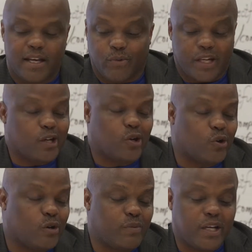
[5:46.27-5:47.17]
We didn't
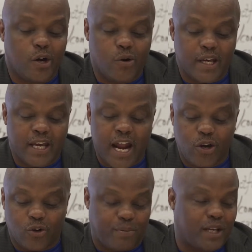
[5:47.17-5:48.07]
know it. We go in, I
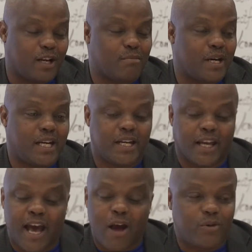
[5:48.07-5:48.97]
go to pick up money. The
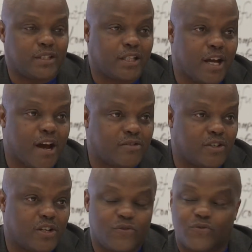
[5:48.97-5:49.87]
guy wasn't there I was
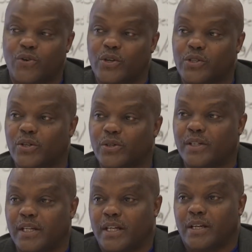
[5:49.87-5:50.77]
looking for, so
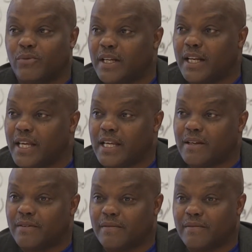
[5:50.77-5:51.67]
we leave.